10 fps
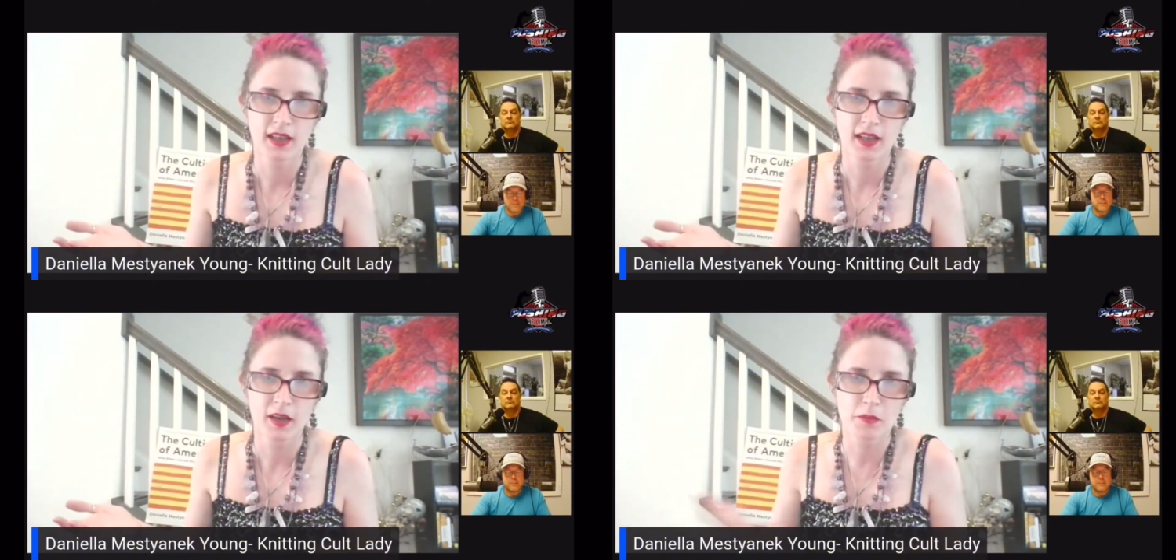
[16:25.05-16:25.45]

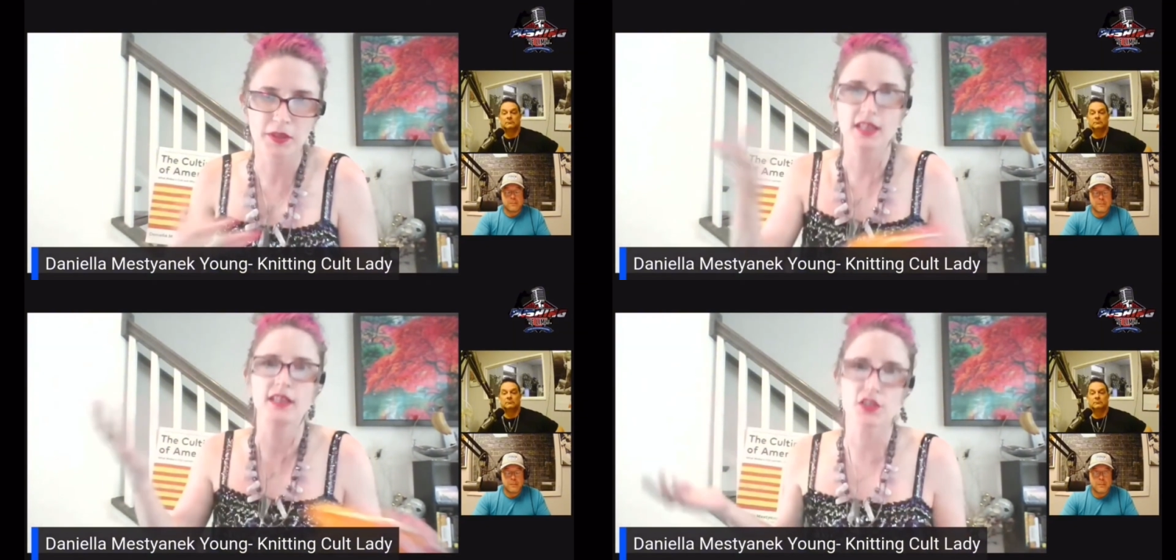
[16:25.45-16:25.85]
but
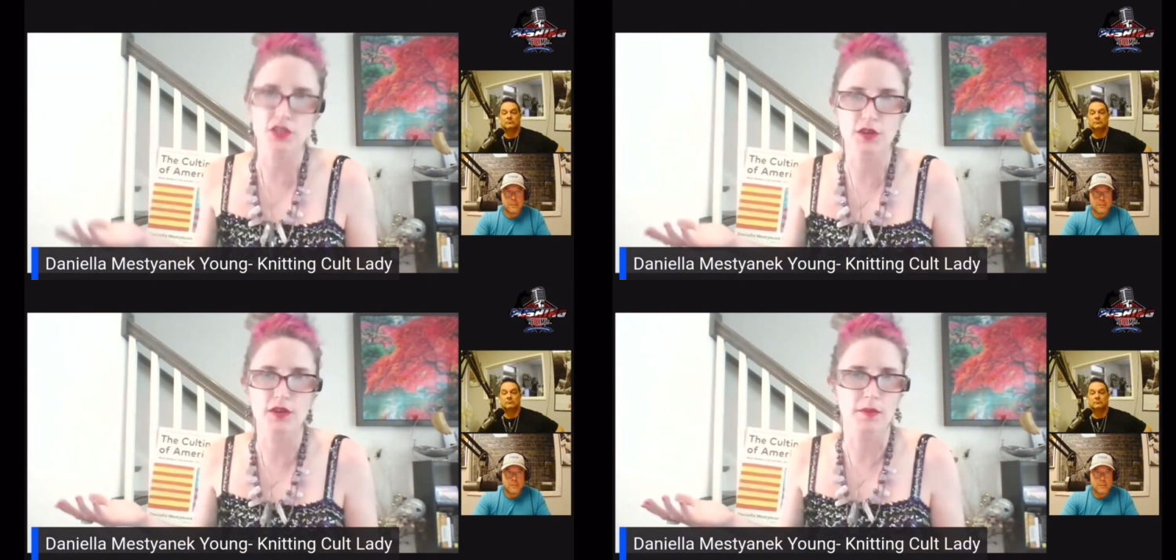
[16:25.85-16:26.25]
then he
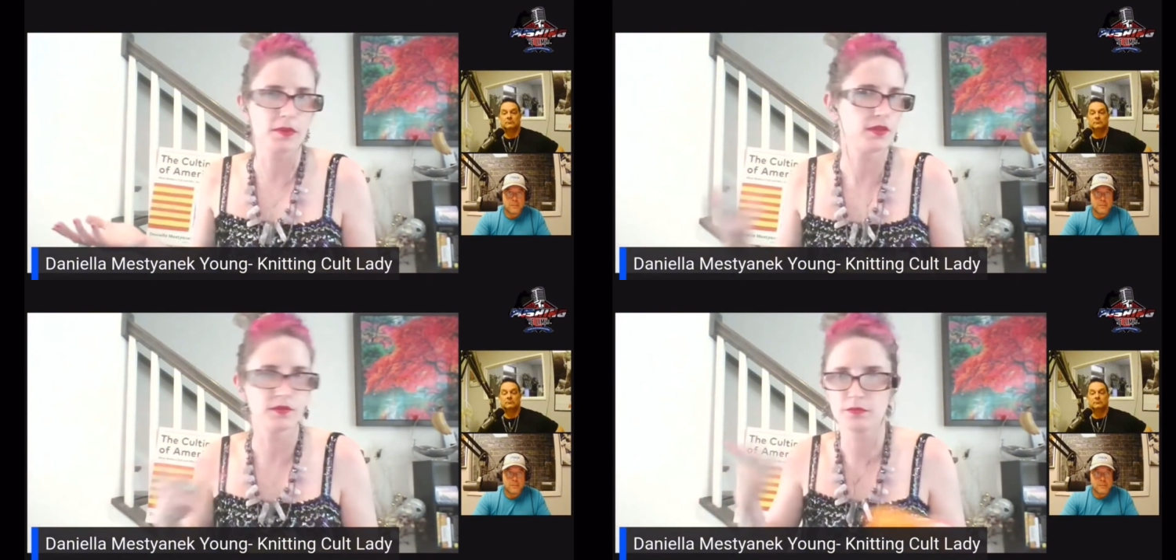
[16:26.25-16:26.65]
showed up
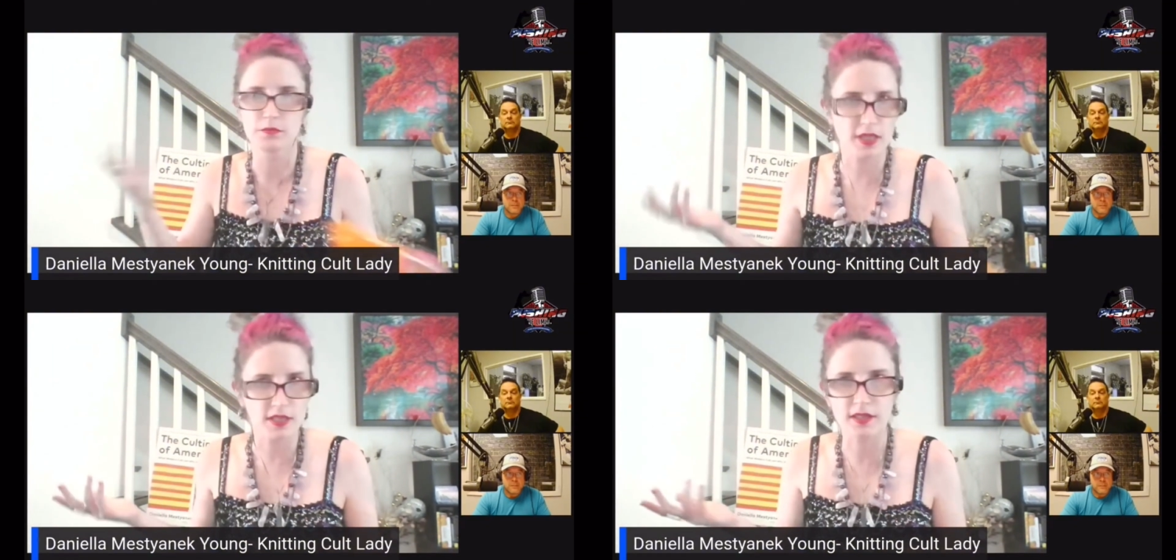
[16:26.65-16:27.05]
and
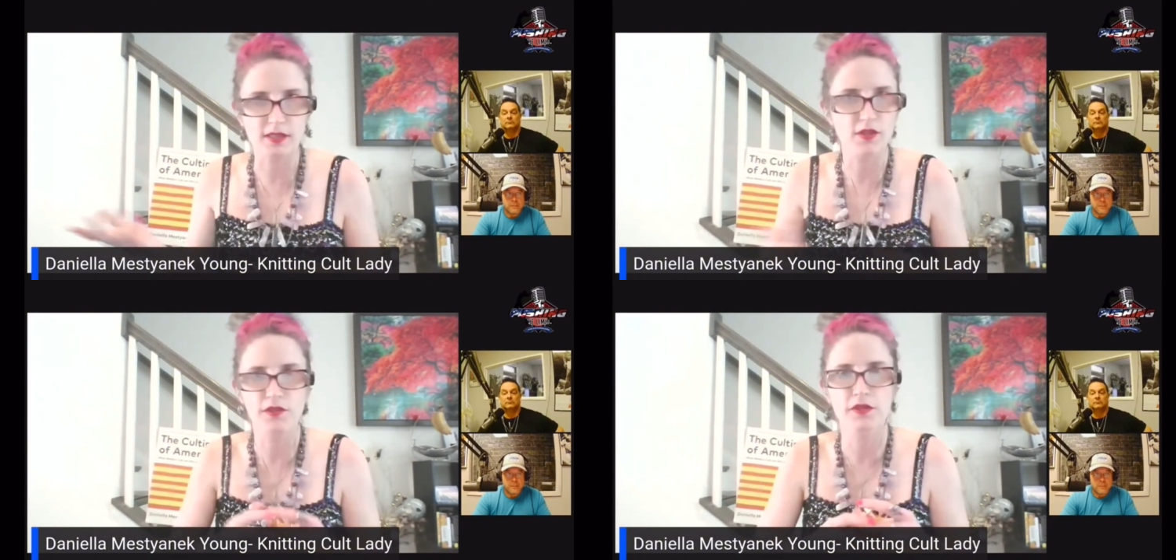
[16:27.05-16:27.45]

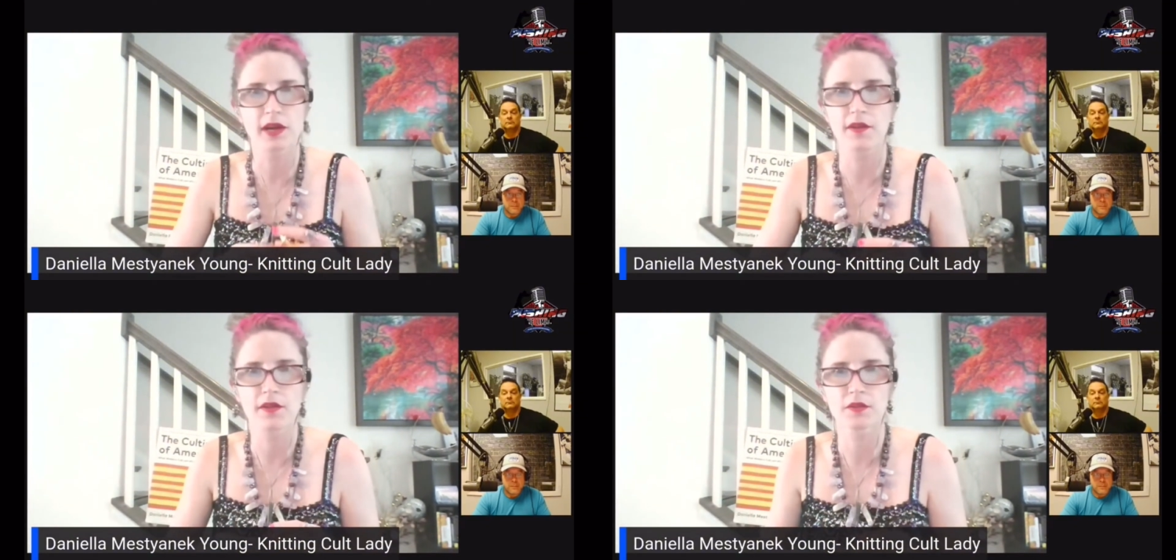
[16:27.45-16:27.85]
basically threw
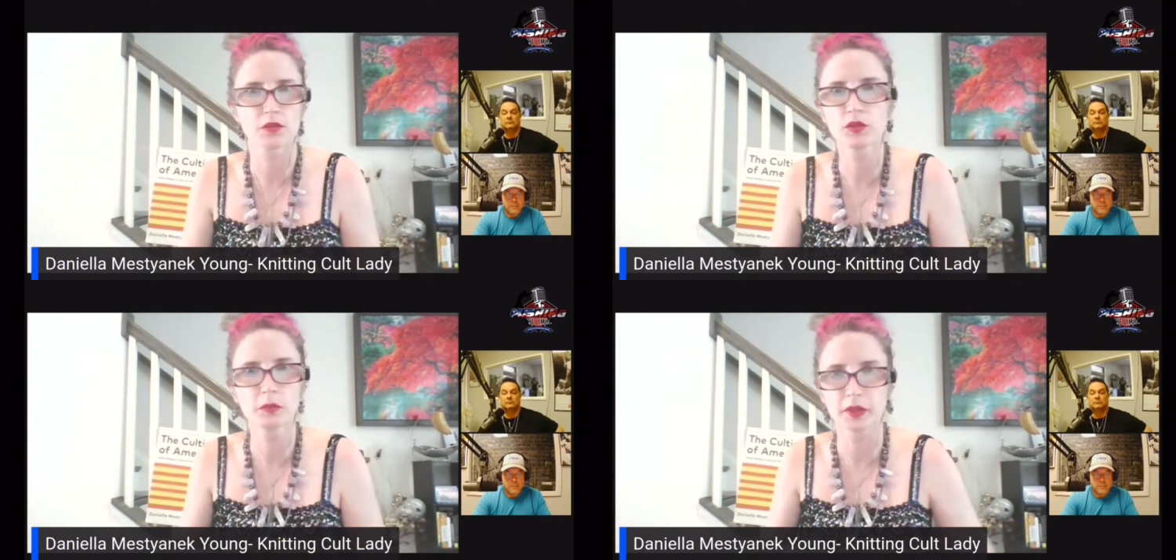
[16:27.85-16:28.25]
out the
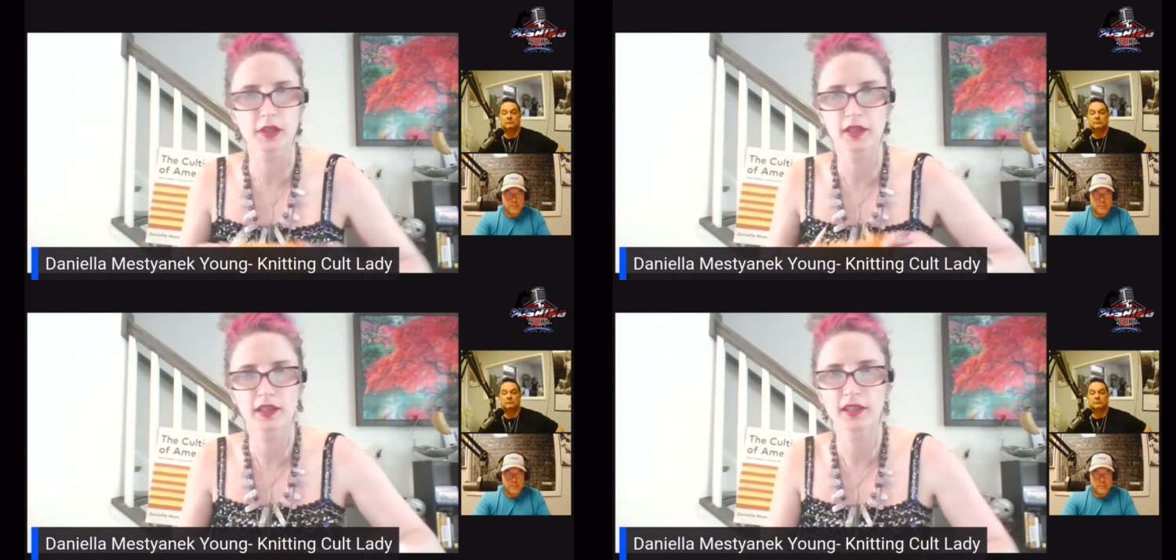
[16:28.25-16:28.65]
rule
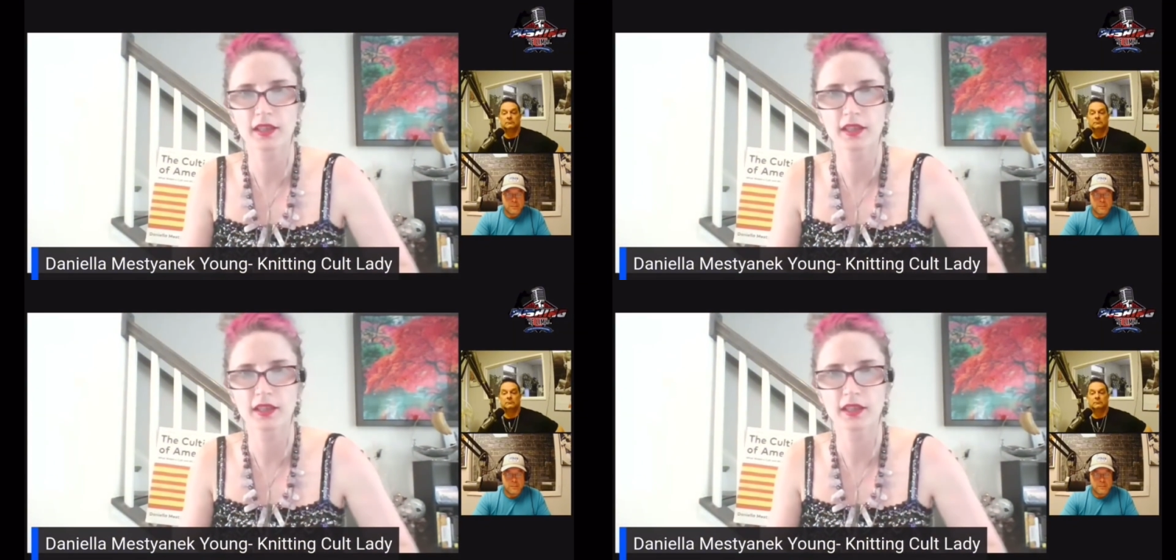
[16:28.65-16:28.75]
book.